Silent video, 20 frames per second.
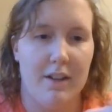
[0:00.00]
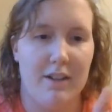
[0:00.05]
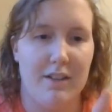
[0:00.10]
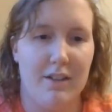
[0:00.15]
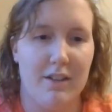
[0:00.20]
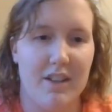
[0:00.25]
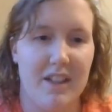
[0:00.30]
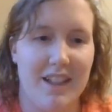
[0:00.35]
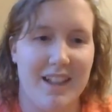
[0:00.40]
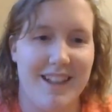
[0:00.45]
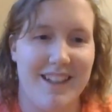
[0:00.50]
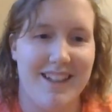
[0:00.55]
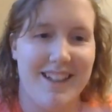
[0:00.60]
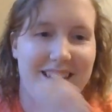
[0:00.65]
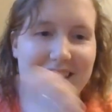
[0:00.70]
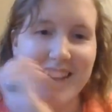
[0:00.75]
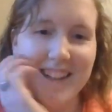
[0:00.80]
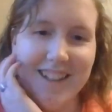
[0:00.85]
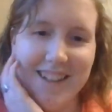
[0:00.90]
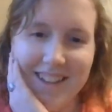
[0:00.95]
Look at
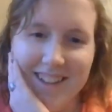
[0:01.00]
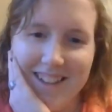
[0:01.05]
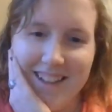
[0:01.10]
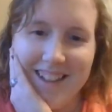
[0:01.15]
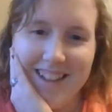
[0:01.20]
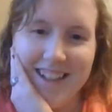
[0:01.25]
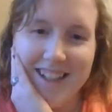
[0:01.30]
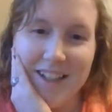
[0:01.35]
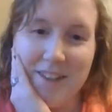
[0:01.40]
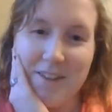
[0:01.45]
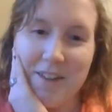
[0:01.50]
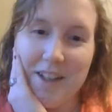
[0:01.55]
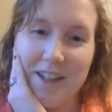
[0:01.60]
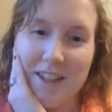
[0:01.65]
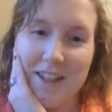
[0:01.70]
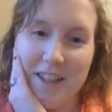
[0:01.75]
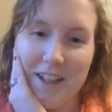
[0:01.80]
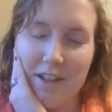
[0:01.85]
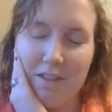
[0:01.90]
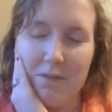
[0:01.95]
it. Now they
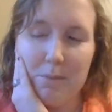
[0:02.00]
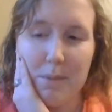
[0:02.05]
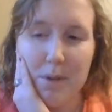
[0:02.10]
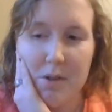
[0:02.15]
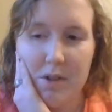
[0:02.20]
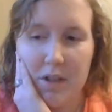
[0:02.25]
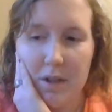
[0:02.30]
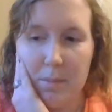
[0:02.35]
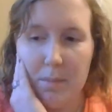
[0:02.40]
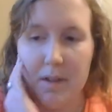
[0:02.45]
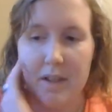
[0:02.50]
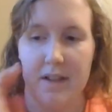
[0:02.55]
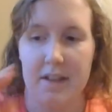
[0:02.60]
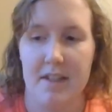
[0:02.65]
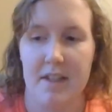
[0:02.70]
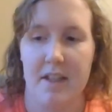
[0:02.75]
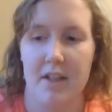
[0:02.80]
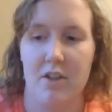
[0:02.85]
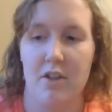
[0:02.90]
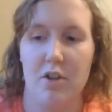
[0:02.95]
love music because
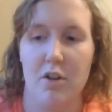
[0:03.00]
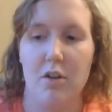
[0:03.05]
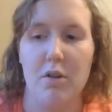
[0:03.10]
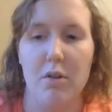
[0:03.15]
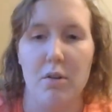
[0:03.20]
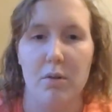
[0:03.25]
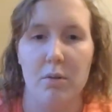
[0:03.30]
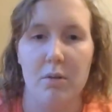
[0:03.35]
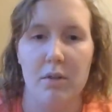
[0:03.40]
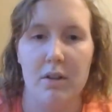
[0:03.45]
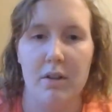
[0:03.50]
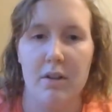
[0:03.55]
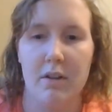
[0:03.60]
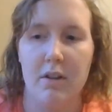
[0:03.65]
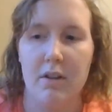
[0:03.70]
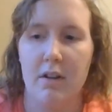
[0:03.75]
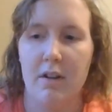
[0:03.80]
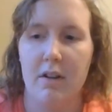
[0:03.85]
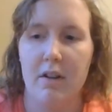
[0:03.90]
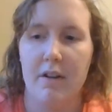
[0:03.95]
they know
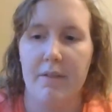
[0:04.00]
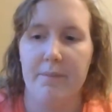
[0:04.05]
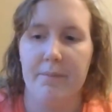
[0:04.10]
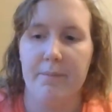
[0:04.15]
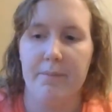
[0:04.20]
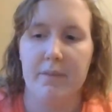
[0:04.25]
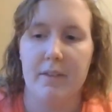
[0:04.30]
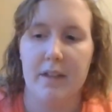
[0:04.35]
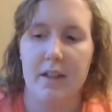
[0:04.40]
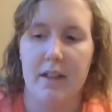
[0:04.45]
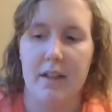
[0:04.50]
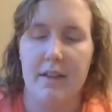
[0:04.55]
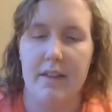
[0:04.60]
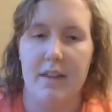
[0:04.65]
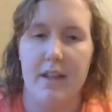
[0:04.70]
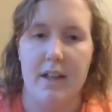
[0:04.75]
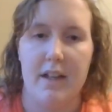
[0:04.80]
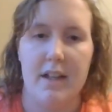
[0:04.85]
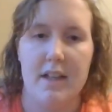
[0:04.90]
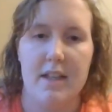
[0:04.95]

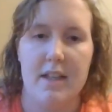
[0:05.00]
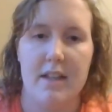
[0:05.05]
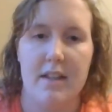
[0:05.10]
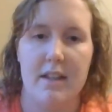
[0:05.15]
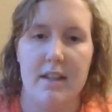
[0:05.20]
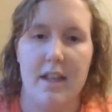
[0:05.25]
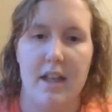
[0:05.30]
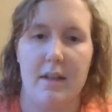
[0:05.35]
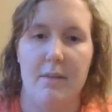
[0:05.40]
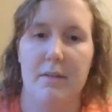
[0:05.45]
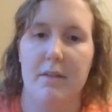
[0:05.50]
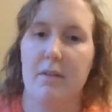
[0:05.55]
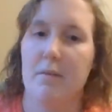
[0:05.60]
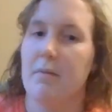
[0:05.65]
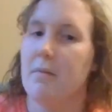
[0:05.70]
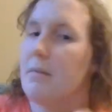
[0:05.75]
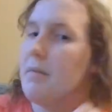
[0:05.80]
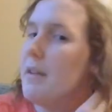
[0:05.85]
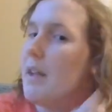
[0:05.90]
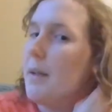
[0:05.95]
that his that
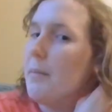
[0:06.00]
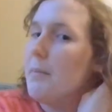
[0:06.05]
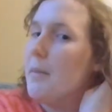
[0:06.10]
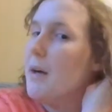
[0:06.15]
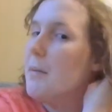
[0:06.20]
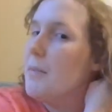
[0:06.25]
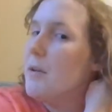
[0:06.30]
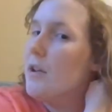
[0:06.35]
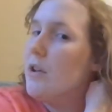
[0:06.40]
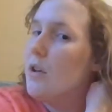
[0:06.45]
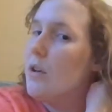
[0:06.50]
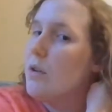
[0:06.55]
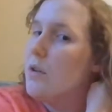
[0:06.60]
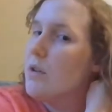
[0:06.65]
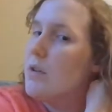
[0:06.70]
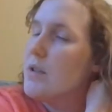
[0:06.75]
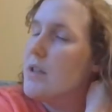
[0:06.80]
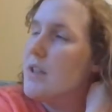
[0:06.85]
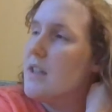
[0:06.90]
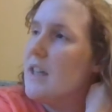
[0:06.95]
that Mama
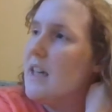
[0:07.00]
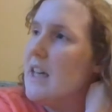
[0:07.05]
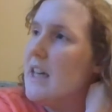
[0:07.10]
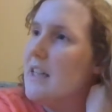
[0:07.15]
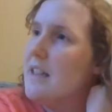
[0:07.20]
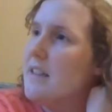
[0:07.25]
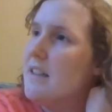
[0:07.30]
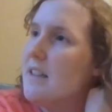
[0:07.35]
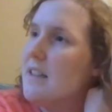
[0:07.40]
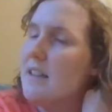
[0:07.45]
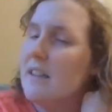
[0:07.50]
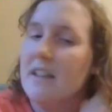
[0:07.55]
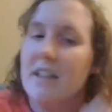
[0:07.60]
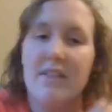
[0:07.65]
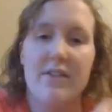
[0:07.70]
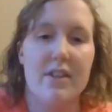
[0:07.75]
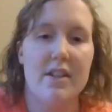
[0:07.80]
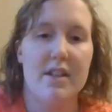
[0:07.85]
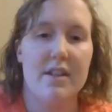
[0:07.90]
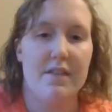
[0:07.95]
Coco's dad didn't leave
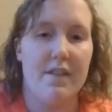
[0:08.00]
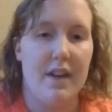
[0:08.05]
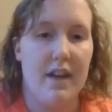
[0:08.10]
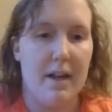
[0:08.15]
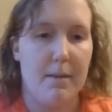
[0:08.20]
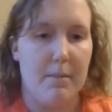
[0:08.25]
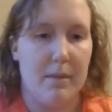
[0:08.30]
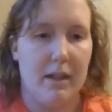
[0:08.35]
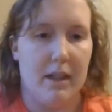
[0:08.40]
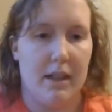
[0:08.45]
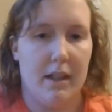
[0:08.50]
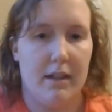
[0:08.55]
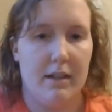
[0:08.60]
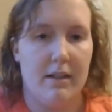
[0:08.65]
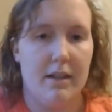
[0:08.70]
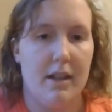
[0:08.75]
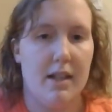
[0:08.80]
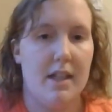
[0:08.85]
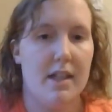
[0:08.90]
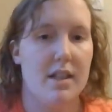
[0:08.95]
his family,
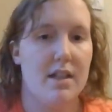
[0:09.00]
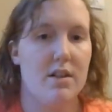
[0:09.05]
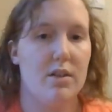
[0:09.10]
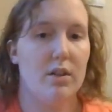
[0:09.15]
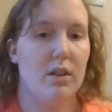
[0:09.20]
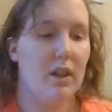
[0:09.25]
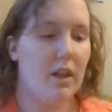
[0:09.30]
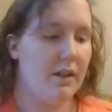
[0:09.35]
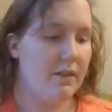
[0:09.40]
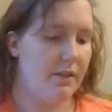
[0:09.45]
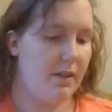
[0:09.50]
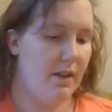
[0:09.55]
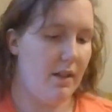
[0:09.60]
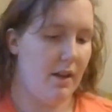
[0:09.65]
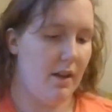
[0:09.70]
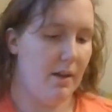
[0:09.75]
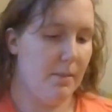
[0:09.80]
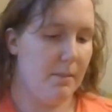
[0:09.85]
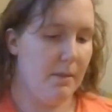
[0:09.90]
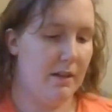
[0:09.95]
that he still loved
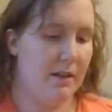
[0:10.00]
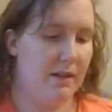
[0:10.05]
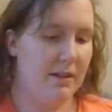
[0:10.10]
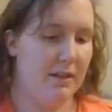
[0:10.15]
them.